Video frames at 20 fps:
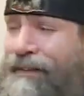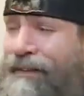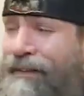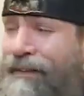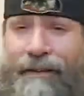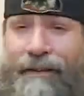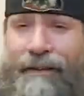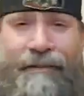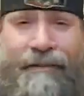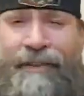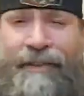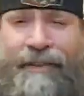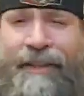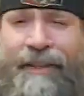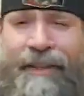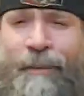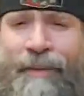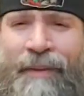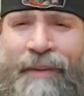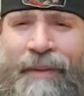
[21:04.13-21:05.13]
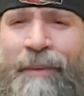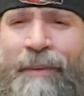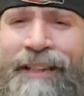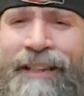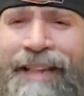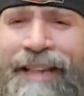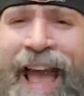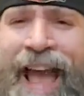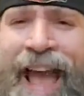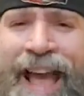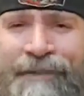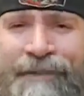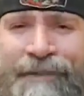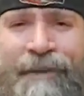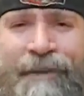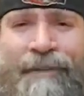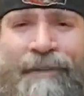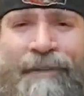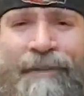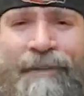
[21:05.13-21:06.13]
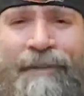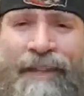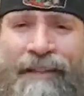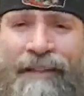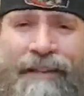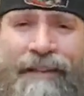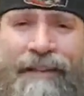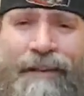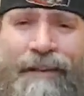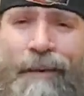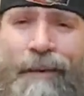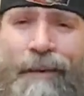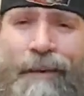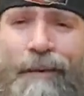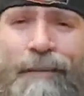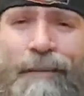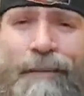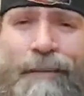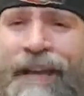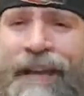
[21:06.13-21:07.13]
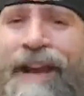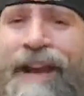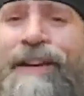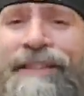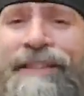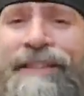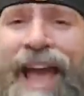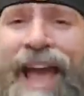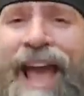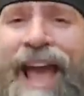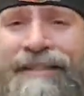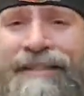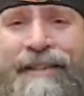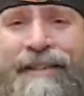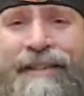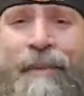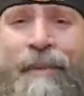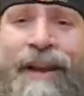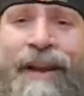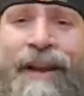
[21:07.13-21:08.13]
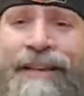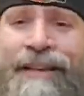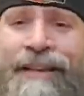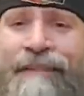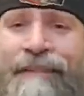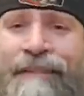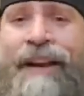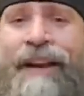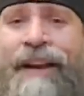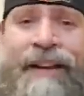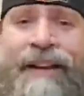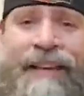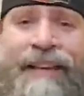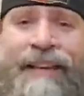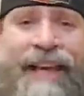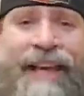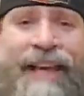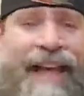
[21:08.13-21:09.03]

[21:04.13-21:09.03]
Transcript: everything they wanted cash for everything like who carries cash anymore i never carry cash